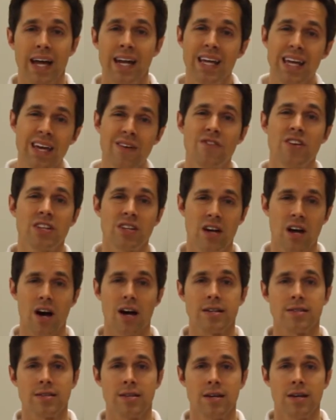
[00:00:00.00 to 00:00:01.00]
and even
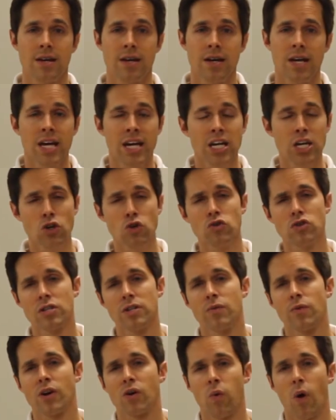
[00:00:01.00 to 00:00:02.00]
cut. It usually
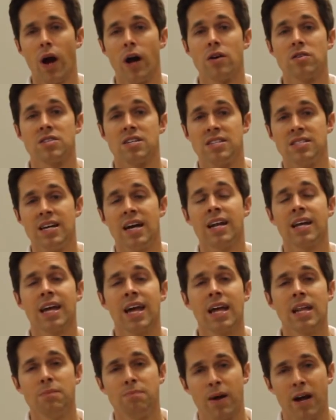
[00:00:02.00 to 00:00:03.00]
requires a
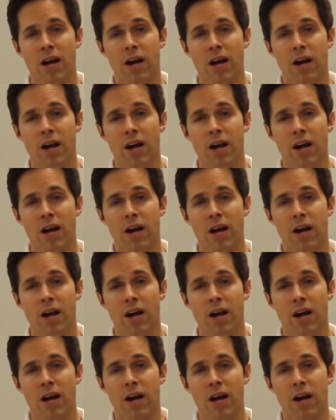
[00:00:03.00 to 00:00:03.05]
dedicated